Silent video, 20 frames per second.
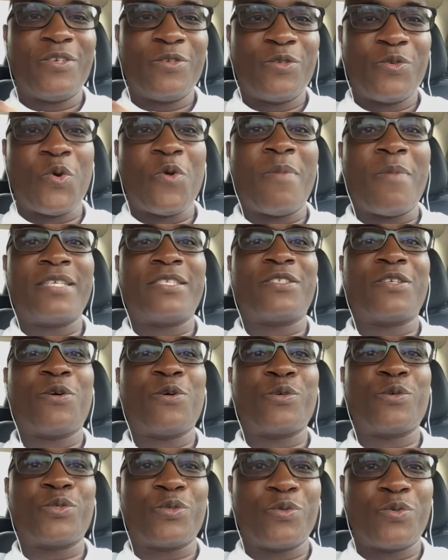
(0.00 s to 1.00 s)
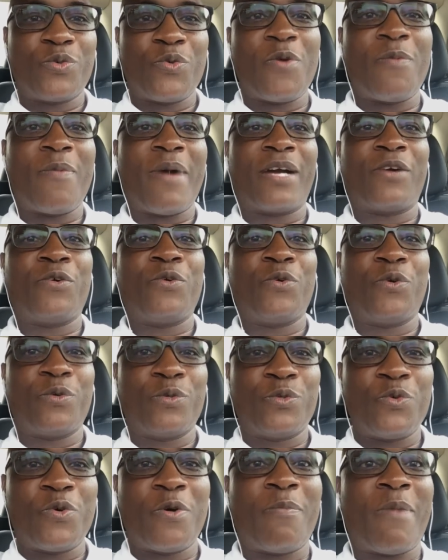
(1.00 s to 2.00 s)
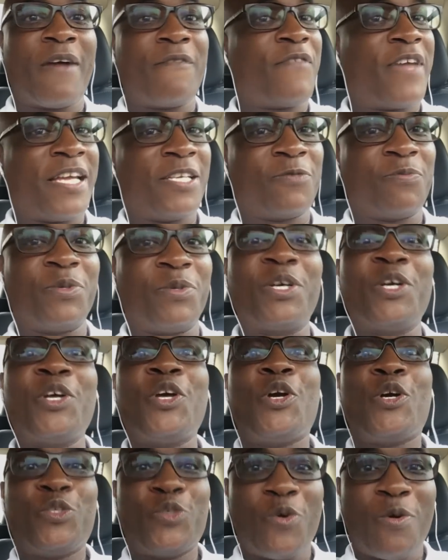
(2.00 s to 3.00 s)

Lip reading: doing my social, doing my Google, doing my Facebook,